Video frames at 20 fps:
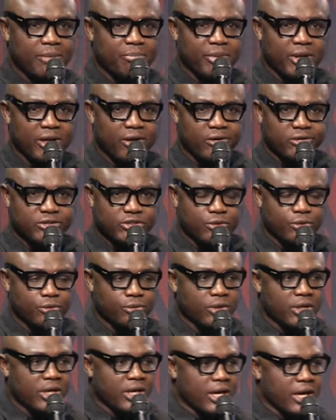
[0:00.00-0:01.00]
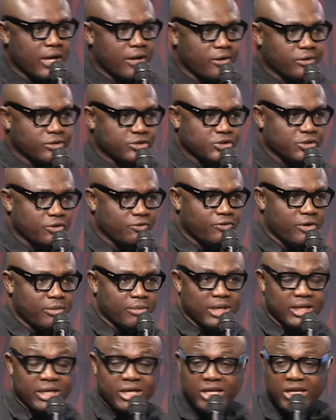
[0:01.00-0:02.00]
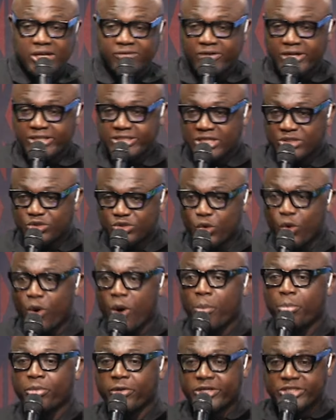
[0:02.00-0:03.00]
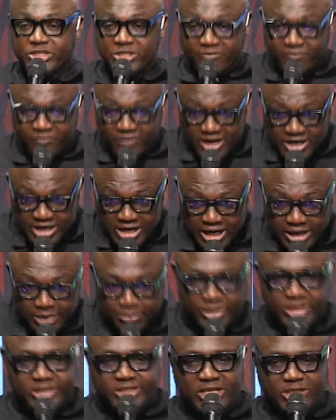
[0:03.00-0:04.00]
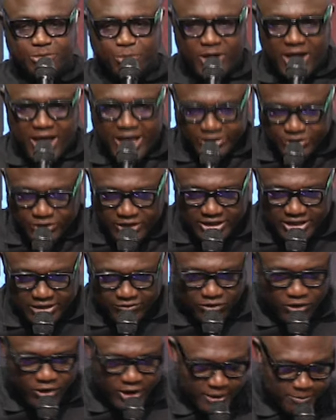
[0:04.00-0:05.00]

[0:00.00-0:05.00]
Law School and also former legal advisor to Operation Vanguard. Please let's put our hands together for him.